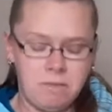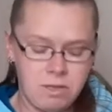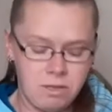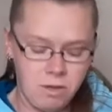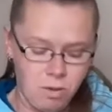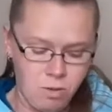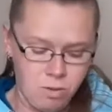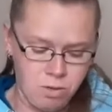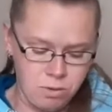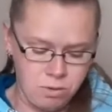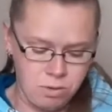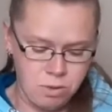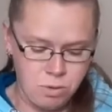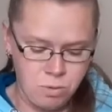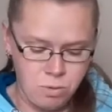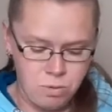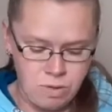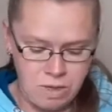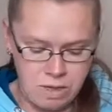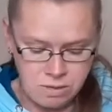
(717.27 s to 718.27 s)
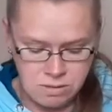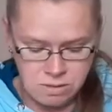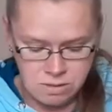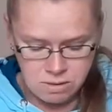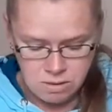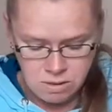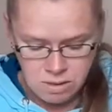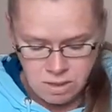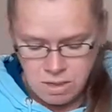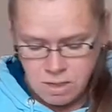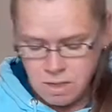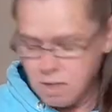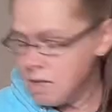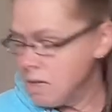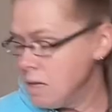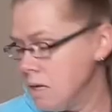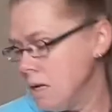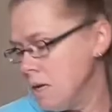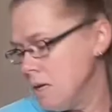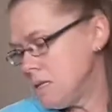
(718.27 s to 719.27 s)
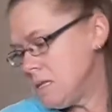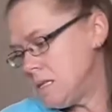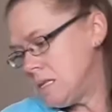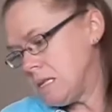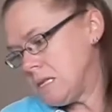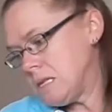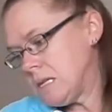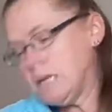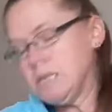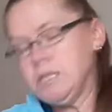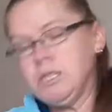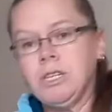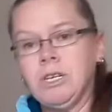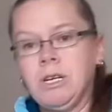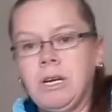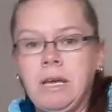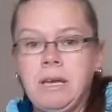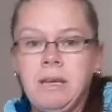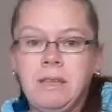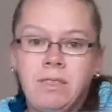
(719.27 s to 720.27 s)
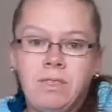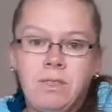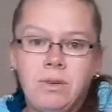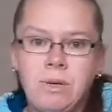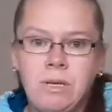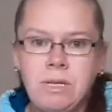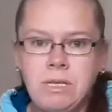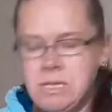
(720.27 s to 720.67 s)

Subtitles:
got the 2,630